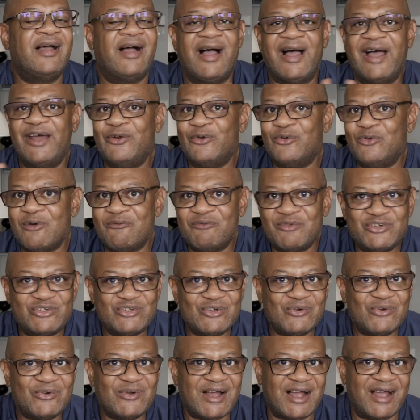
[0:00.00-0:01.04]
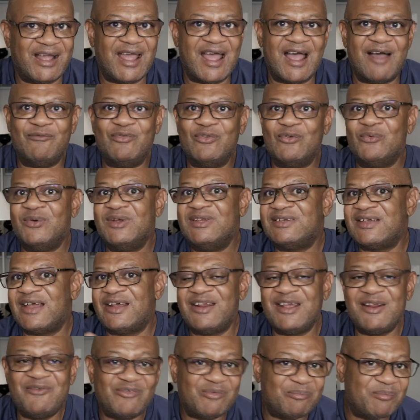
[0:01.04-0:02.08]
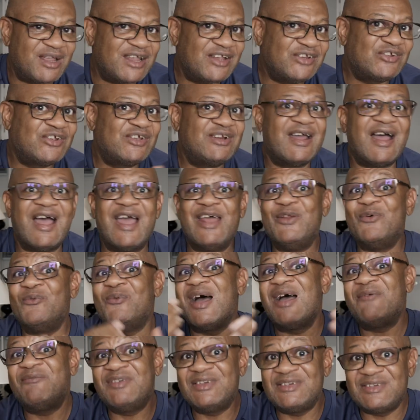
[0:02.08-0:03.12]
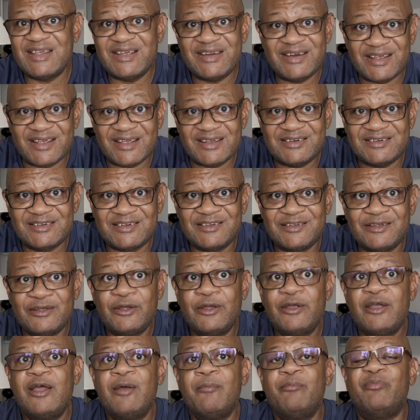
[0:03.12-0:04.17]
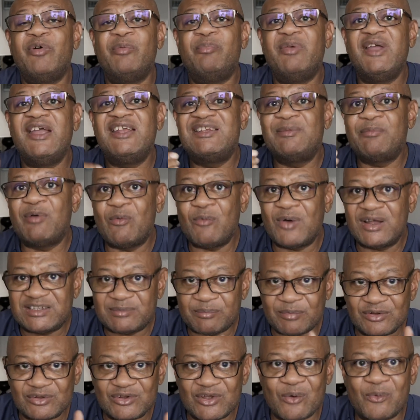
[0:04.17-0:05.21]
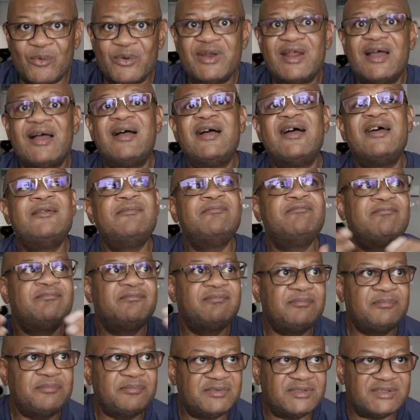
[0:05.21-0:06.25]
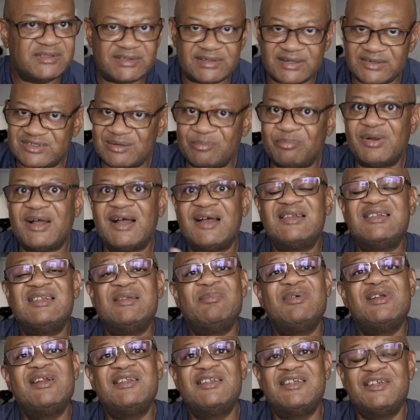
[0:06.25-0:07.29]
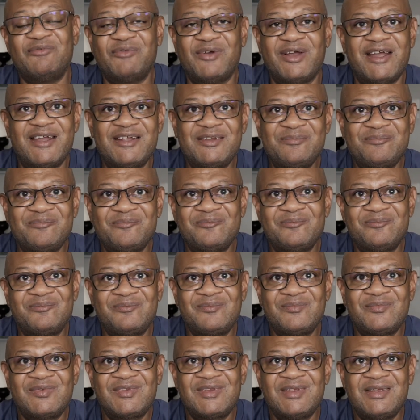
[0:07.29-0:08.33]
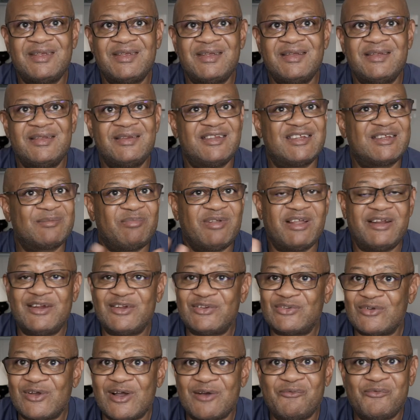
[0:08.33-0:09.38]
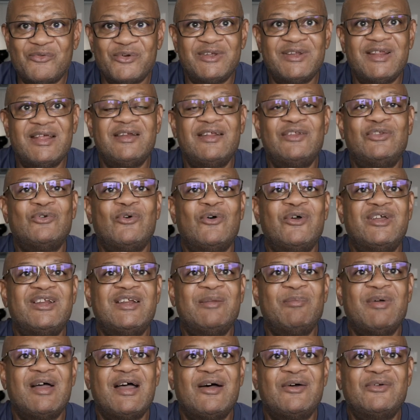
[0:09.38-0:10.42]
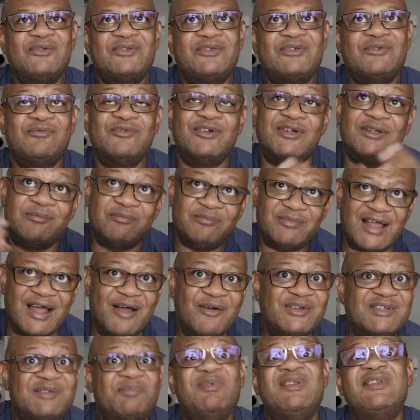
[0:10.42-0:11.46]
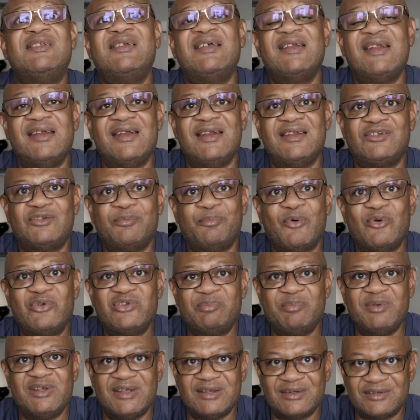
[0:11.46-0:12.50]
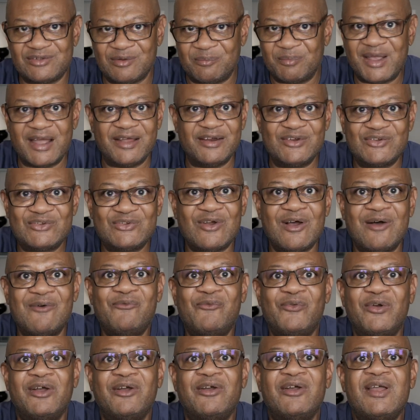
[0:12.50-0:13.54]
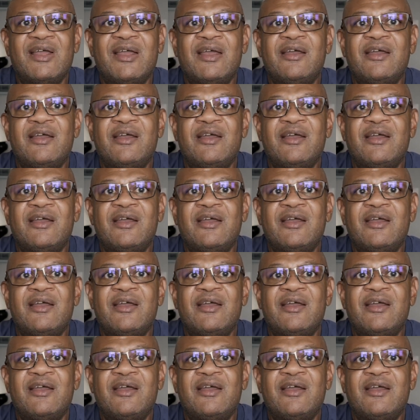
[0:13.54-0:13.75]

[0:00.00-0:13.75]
I don't know for sure, I have no insider information, I don't have a Z8, but based upon what's been going on, there's a possibility, right? This planner software that they're talking about, well, now it's been said that it's supposed to be some kind of software